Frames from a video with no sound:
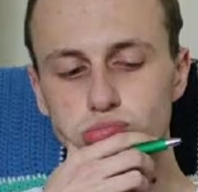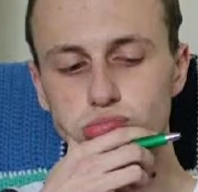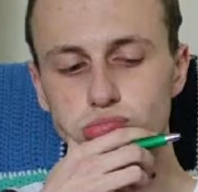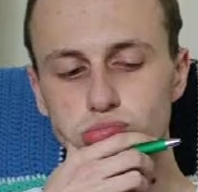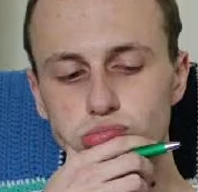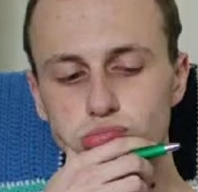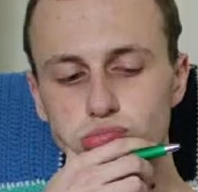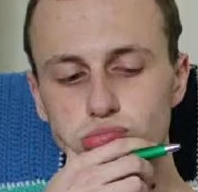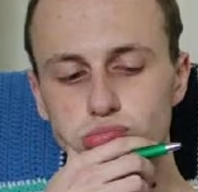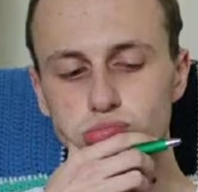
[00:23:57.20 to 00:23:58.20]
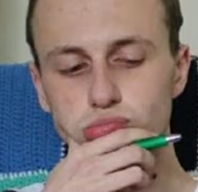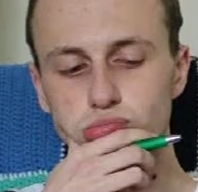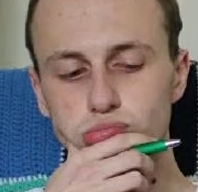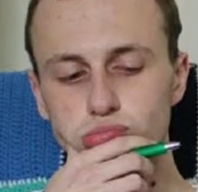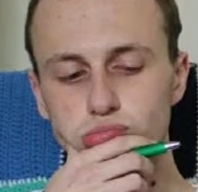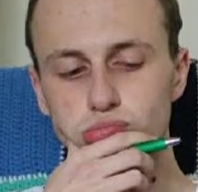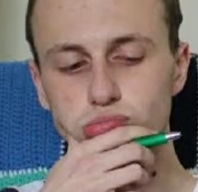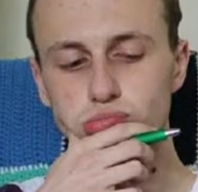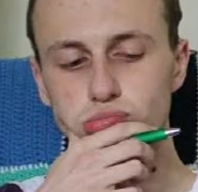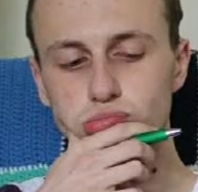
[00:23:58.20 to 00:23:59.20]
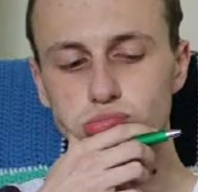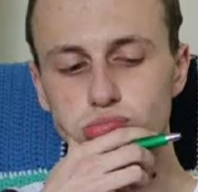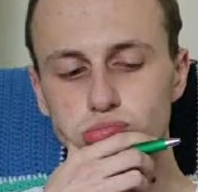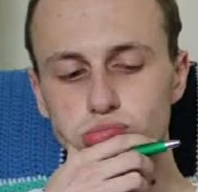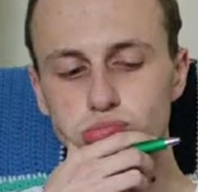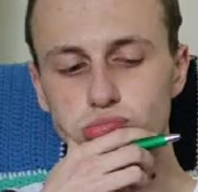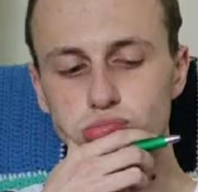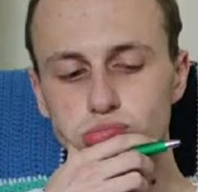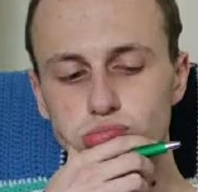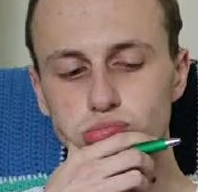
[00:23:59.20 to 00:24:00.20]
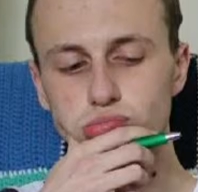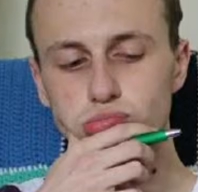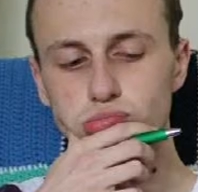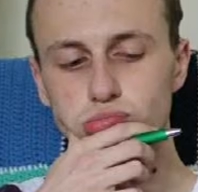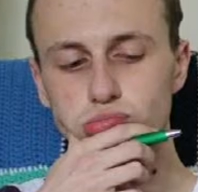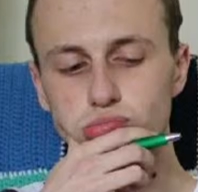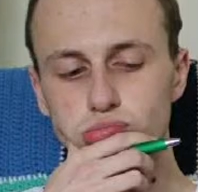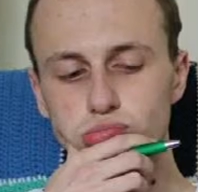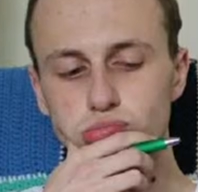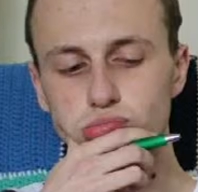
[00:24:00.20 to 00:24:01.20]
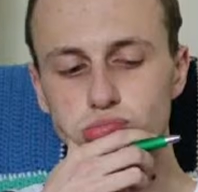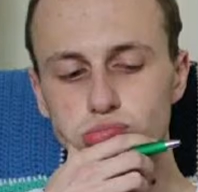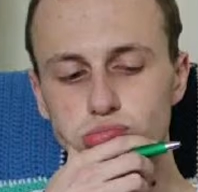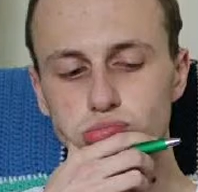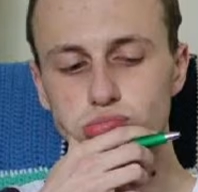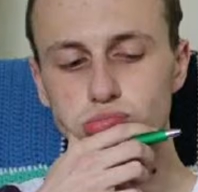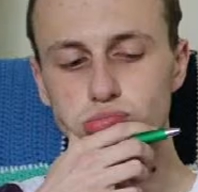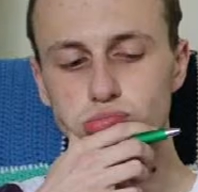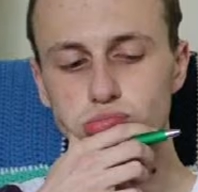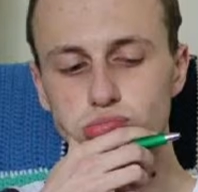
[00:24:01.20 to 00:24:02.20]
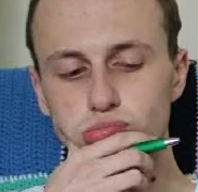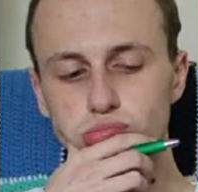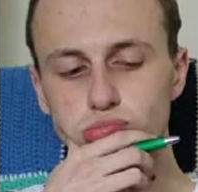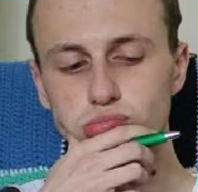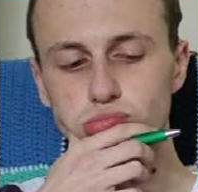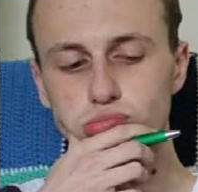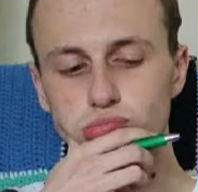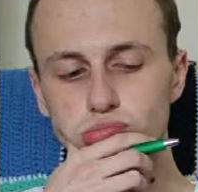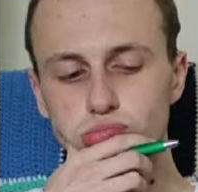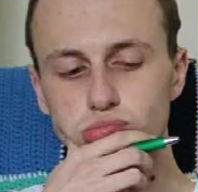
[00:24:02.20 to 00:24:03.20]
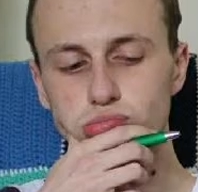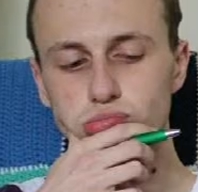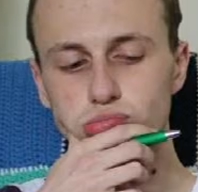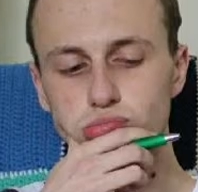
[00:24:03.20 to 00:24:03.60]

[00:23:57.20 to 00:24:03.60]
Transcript: we get sent to these places, a lot of people think we get called to a certain mission, but really we get called